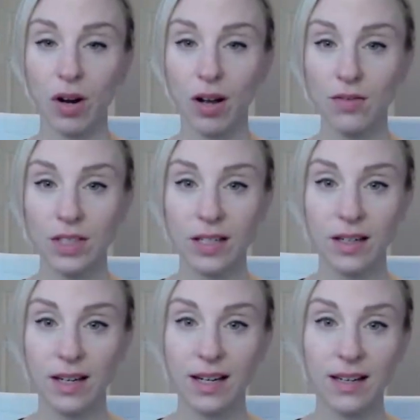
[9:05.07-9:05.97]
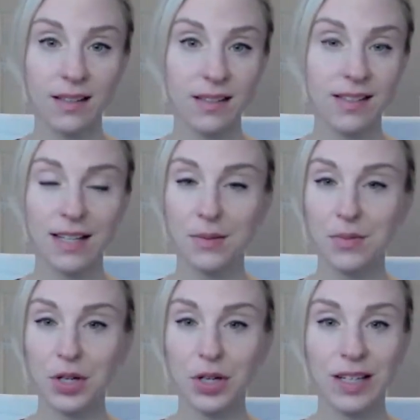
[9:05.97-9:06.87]
more often is
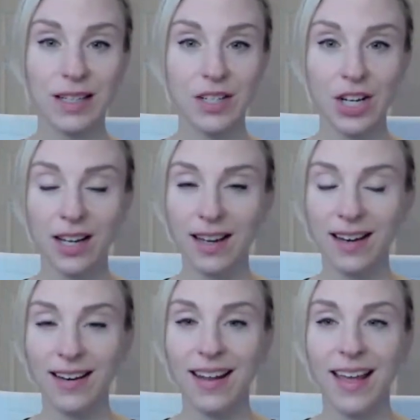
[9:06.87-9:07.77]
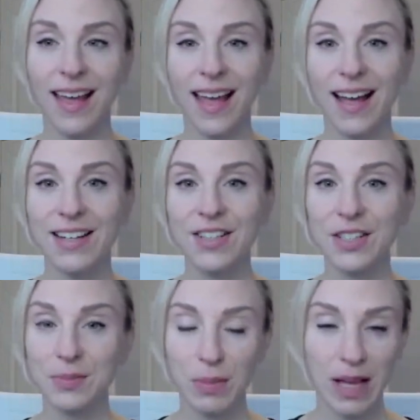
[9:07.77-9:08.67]
some turkey and chicken and
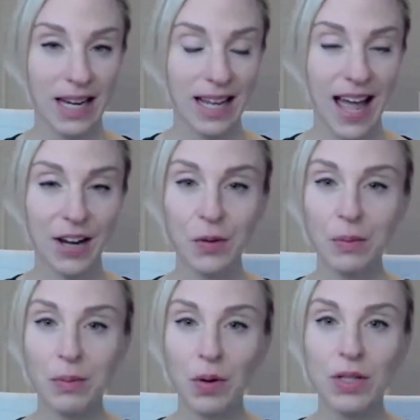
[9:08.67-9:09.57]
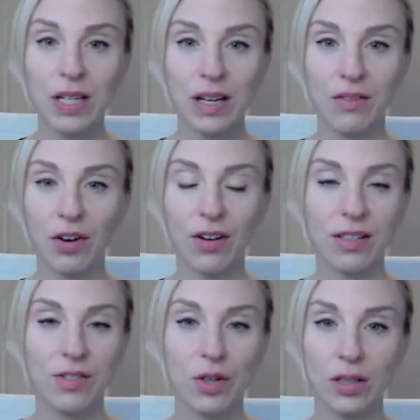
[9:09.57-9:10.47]
just getting adequate protein if you're
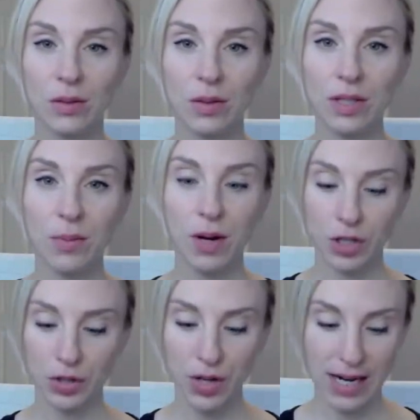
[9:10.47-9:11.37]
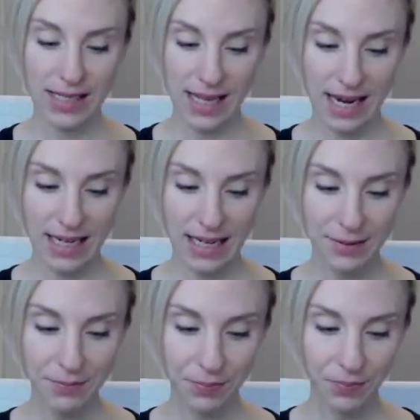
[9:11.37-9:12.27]
struggling with depression or
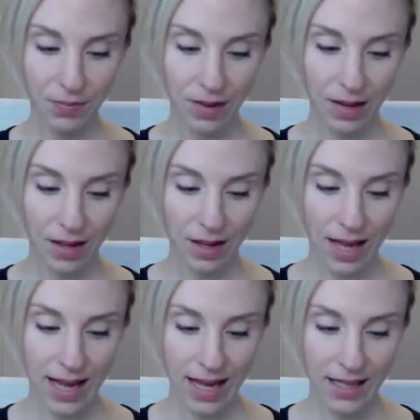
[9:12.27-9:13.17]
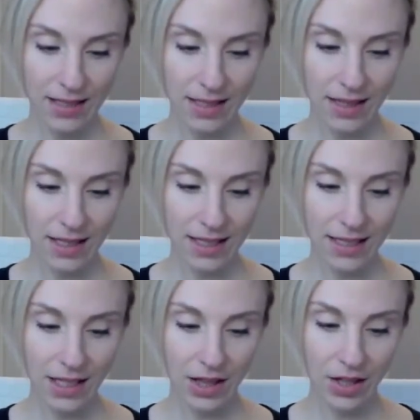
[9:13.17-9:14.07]
anxiety. And
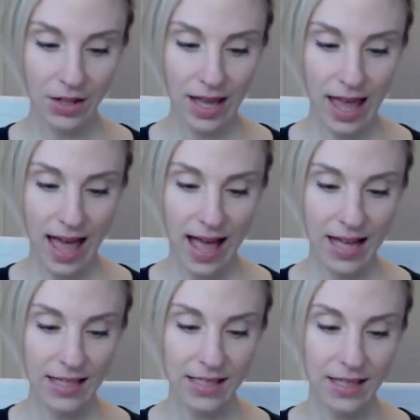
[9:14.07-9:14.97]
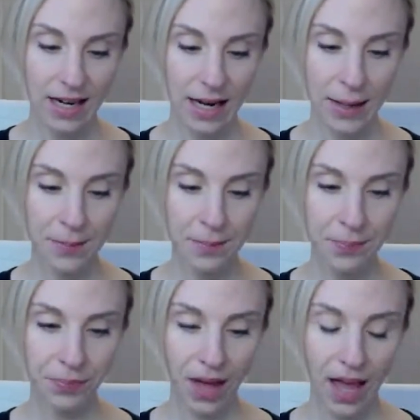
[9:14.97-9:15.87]
let's look at
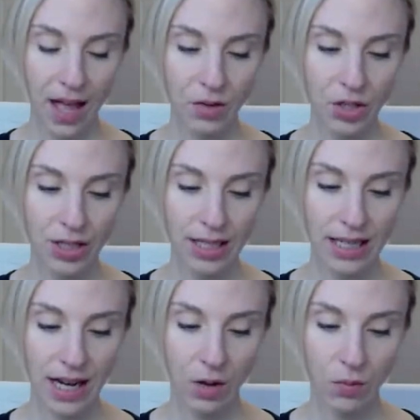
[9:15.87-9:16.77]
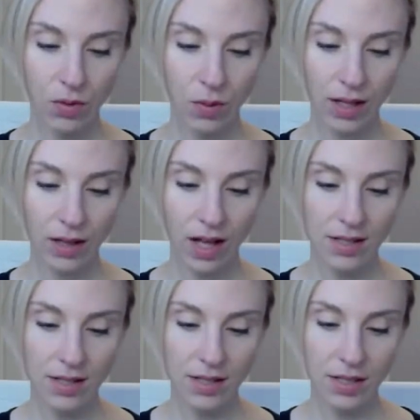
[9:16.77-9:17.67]
how turkey can help with weight
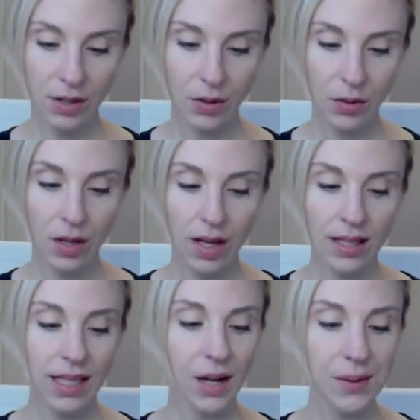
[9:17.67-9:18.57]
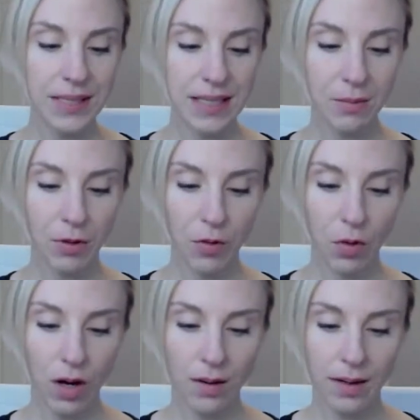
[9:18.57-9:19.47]
loss. So, like I was saying
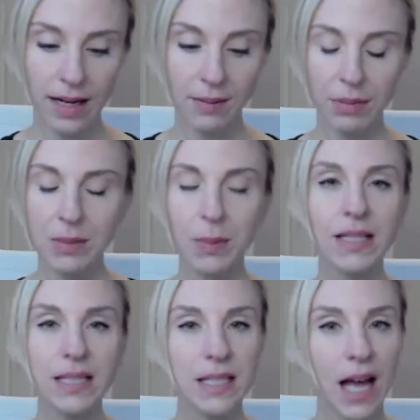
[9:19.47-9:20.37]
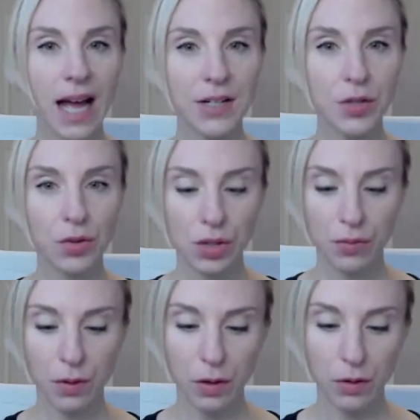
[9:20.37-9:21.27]
before, it's because it's a high source
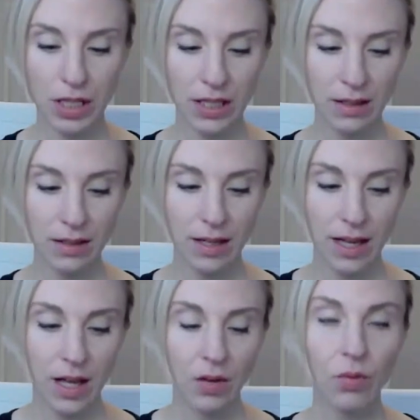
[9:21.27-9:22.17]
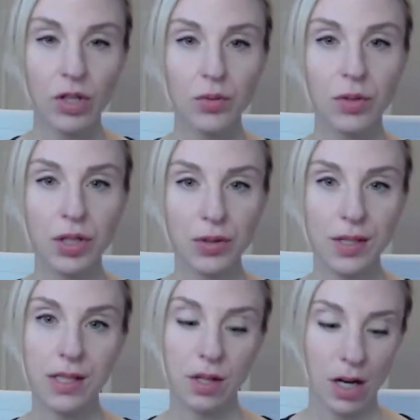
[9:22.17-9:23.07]
of protein, which
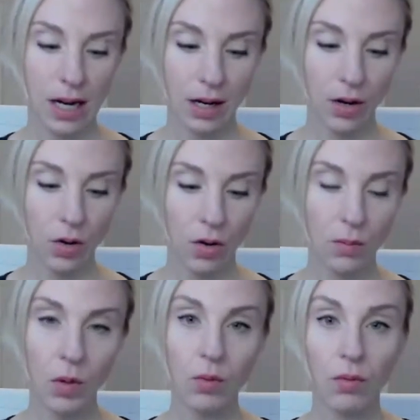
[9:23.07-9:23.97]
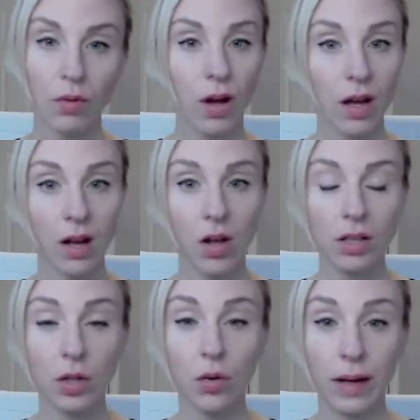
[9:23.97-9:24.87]
reduces our hunger hormone
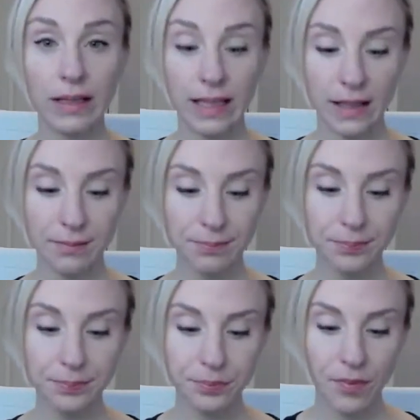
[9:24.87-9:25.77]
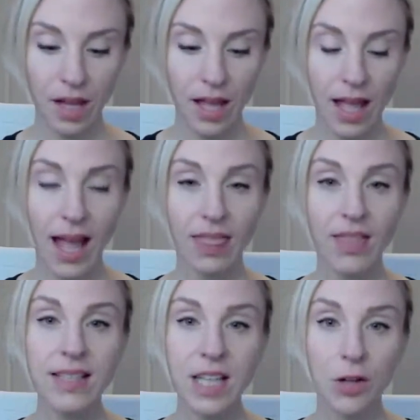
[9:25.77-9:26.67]
called ghrelin. And
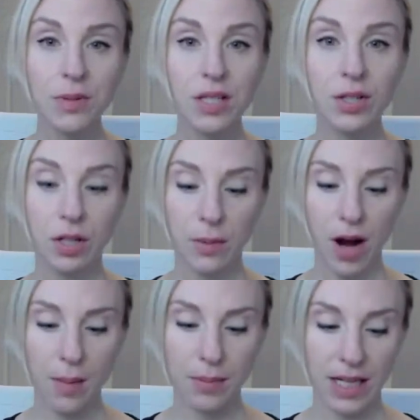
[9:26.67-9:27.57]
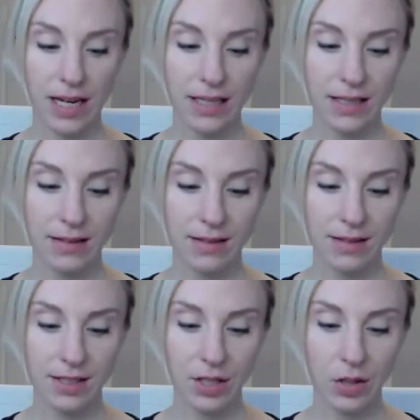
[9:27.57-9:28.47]
this helps us curb our appetite.
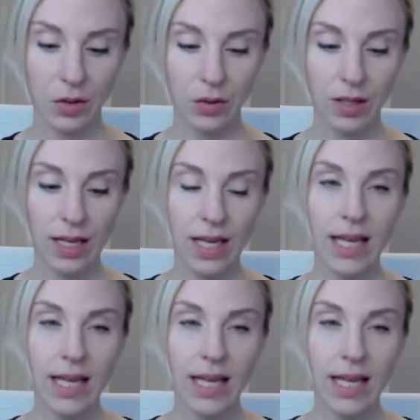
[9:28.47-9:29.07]
So,